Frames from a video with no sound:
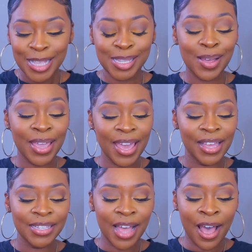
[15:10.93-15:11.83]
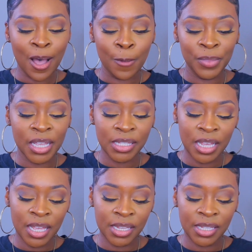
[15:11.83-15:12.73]
So yes, this
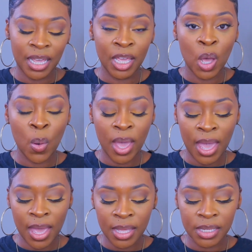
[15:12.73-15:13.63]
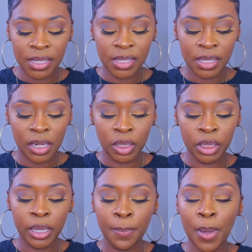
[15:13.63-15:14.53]
is the EOS
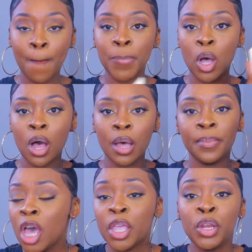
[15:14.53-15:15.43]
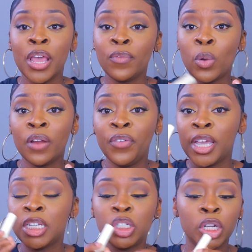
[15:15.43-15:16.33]
lip balm. You never want to
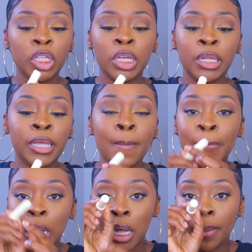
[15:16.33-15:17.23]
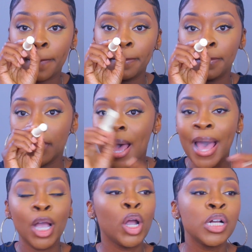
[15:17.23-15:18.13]
forget your lip balm.
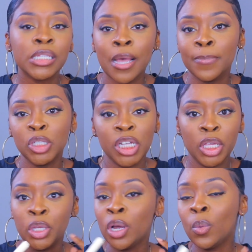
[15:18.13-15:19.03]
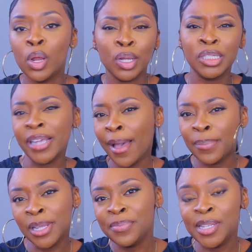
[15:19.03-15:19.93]
Hot girl summer shit. You don't want no
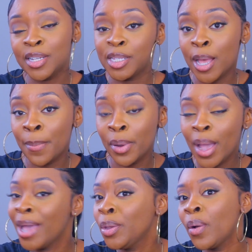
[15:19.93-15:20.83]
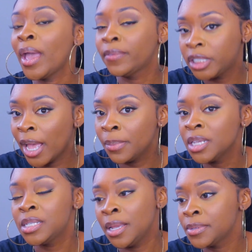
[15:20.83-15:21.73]
chapped lips in the summer. How you gonna have chapped
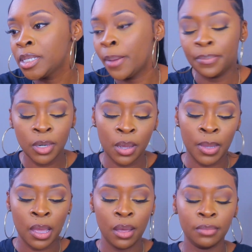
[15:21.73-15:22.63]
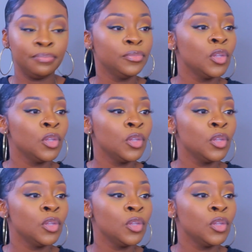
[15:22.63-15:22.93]
lips in the summer? No ma'am.